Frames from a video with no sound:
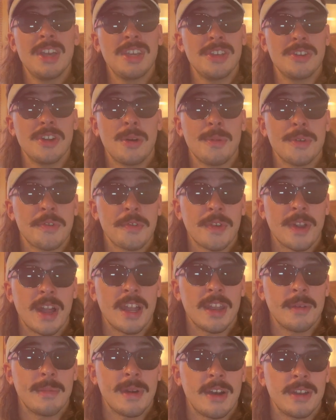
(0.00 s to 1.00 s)
You'd almost
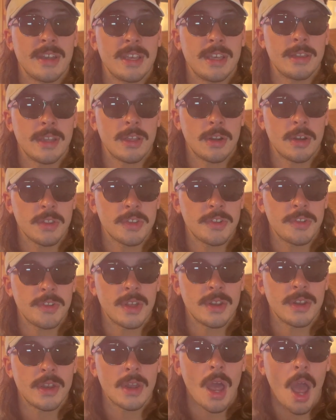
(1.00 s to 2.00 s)
forgotten about it, and then all of a
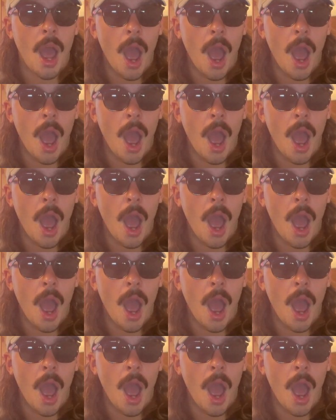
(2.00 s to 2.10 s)
sudden,